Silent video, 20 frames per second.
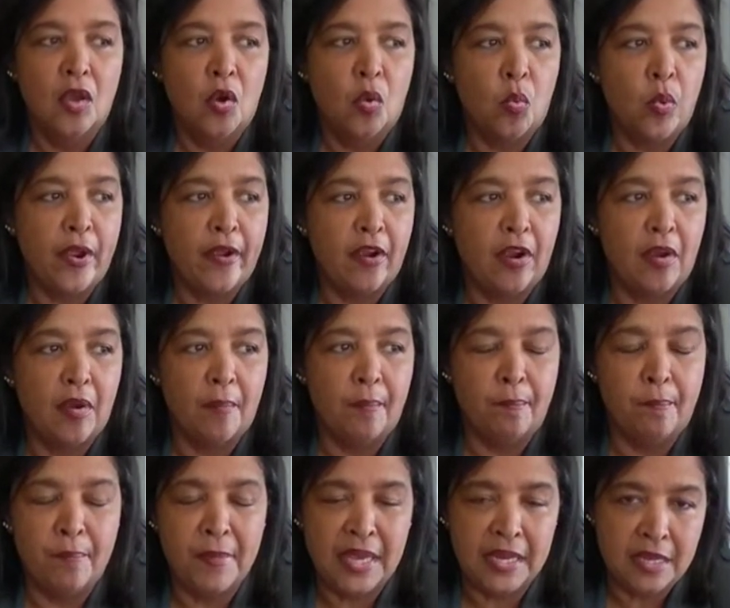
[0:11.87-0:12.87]
where
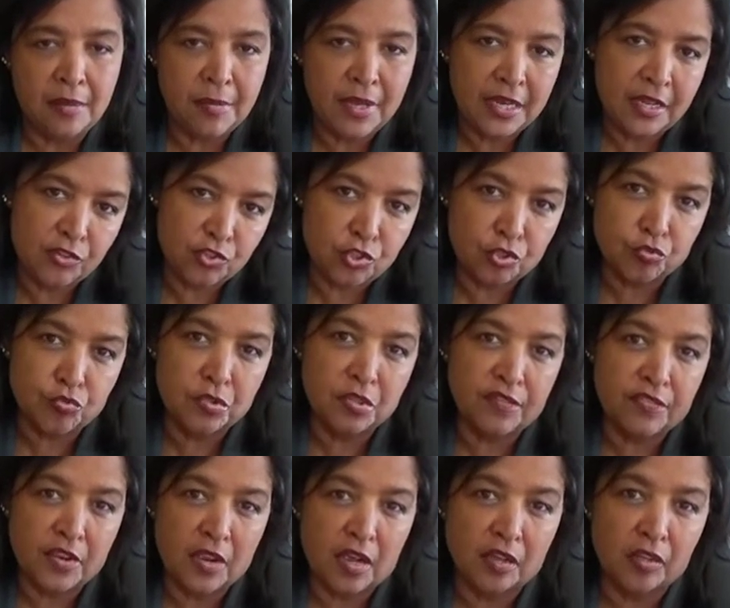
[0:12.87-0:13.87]
many, many children
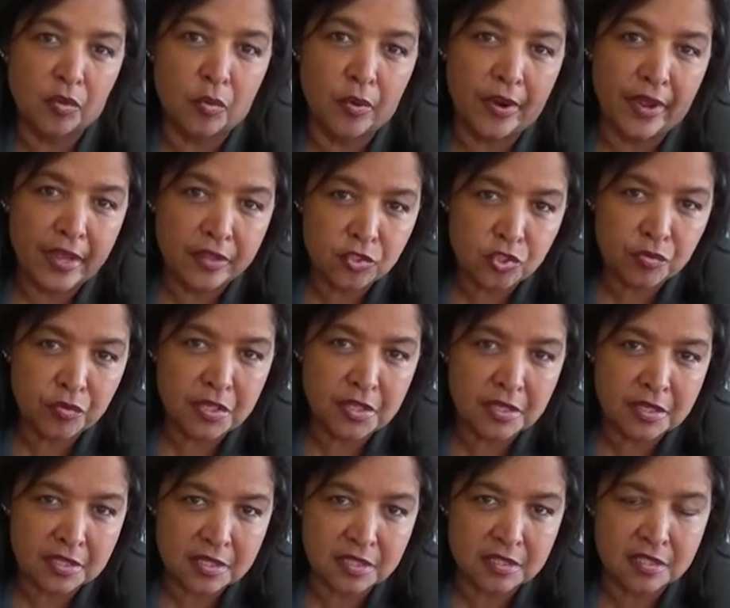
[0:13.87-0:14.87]
of color were entering the
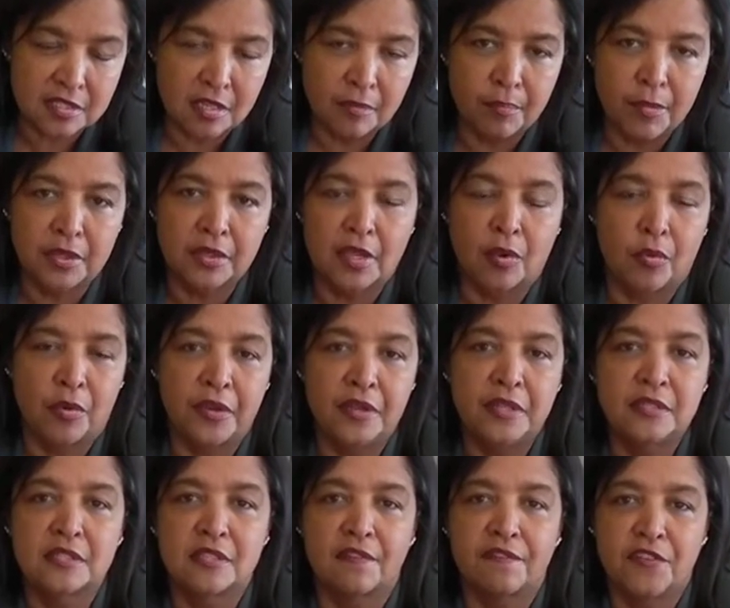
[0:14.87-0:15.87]
system, but there were
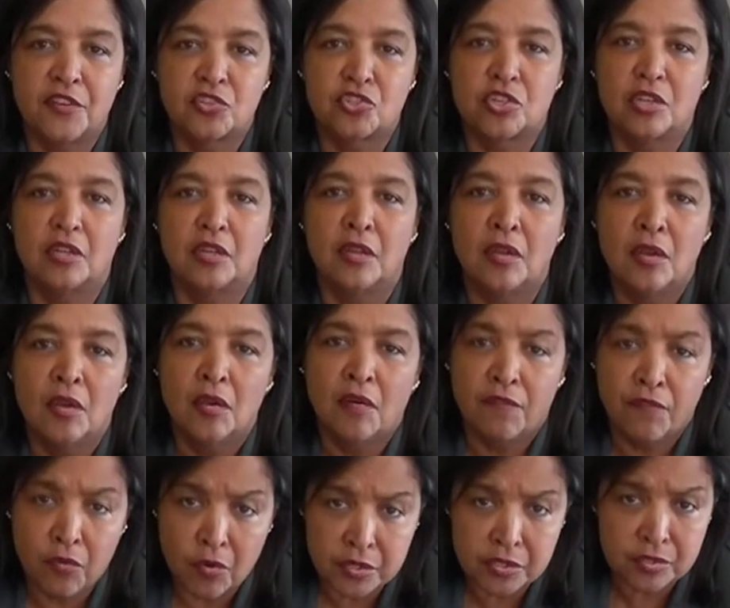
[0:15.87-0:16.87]
insufficient
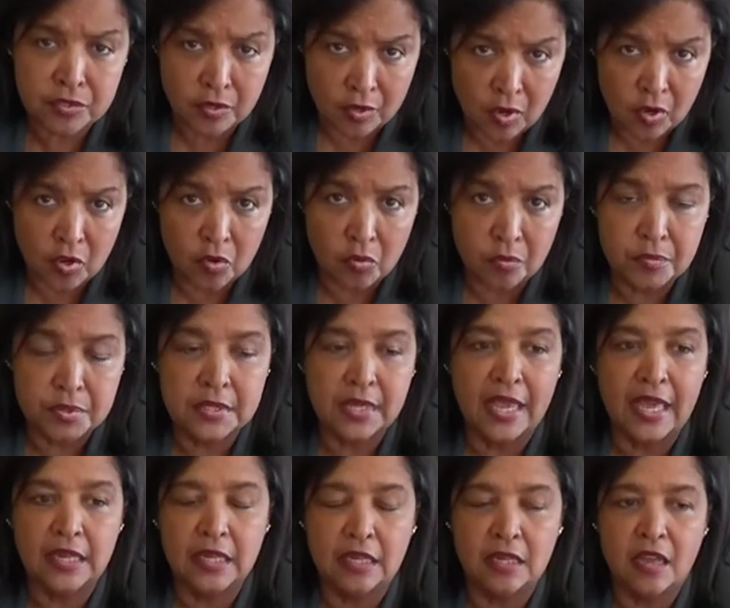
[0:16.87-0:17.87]
foster homes
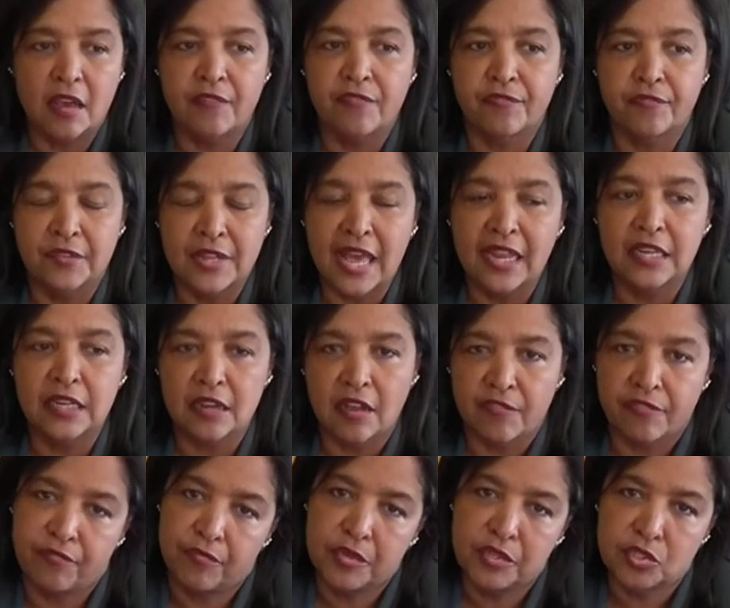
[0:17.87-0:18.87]
and not
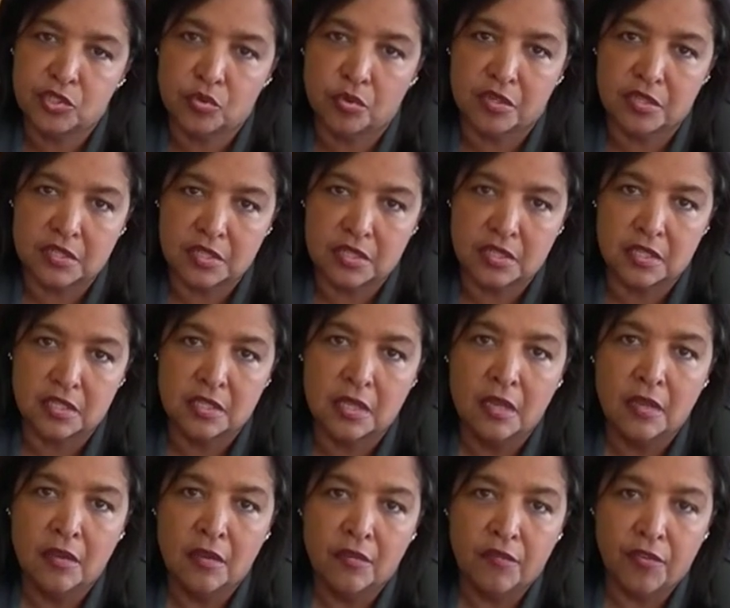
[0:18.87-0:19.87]
enough resources
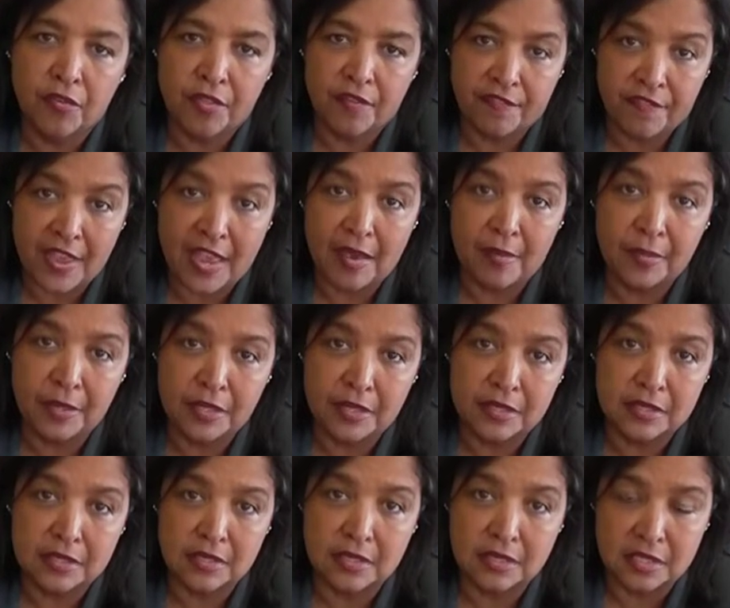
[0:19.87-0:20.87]
for the
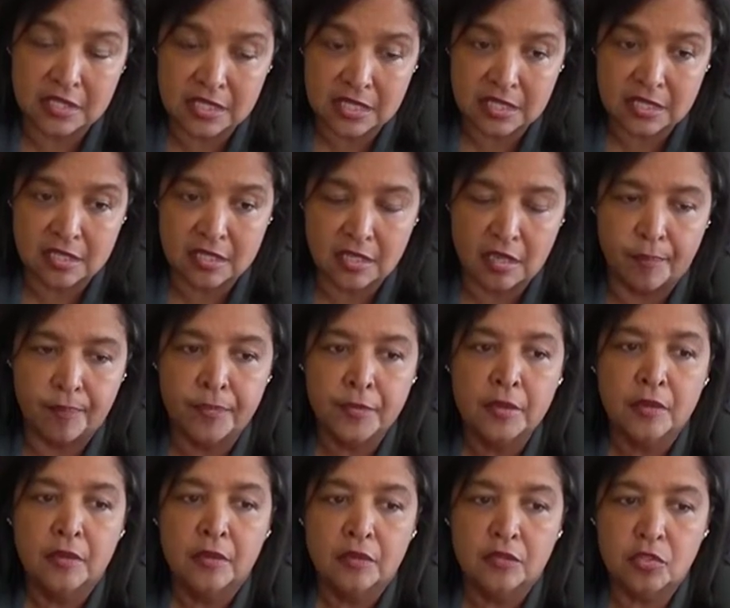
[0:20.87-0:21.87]
families in the system
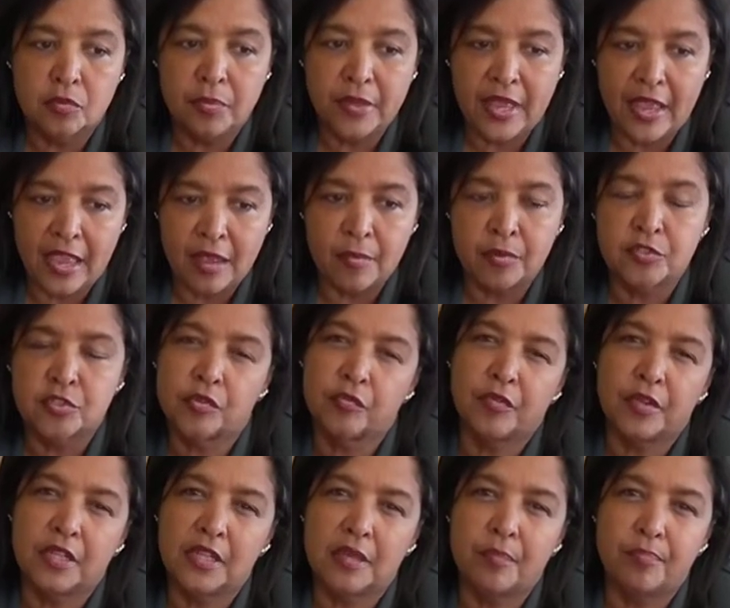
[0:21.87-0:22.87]
to be able to
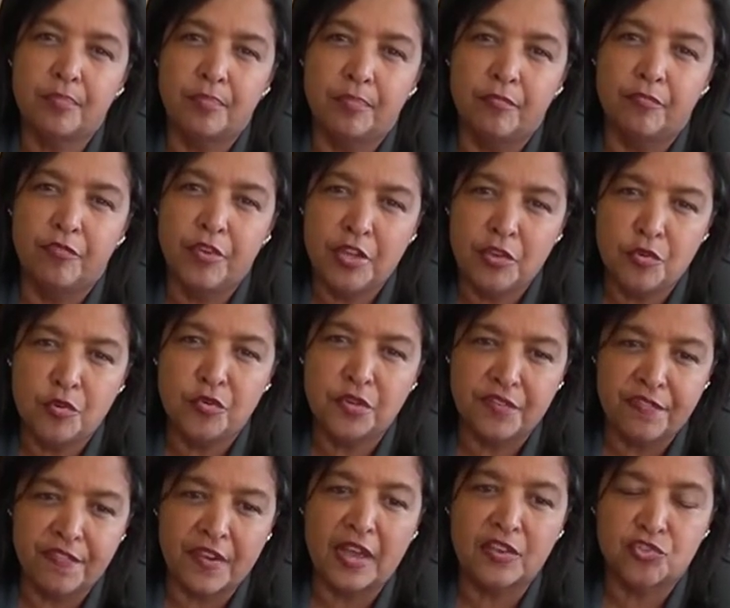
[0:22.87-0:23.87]
really
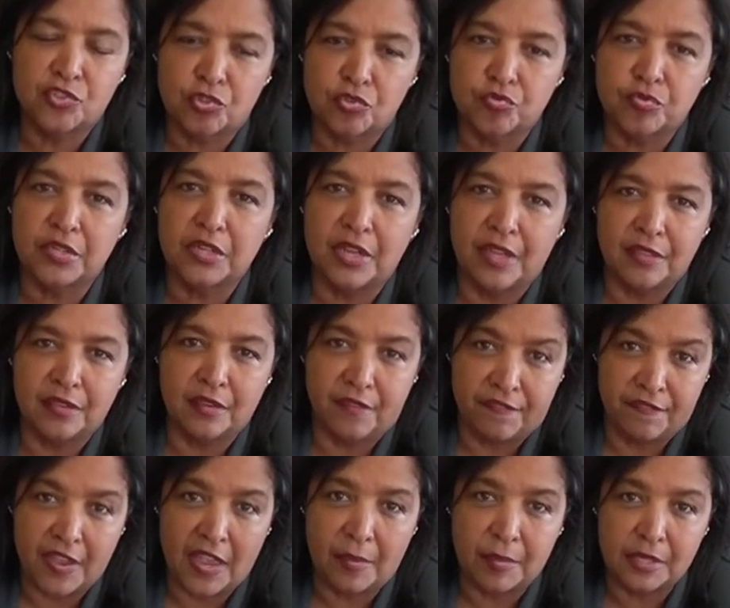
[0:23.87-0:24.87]
reunify children and their
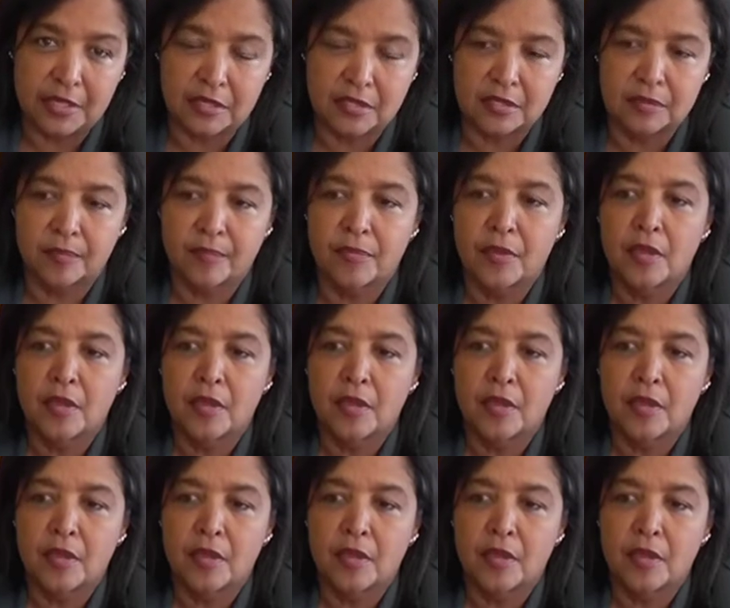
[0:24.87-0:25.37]
families.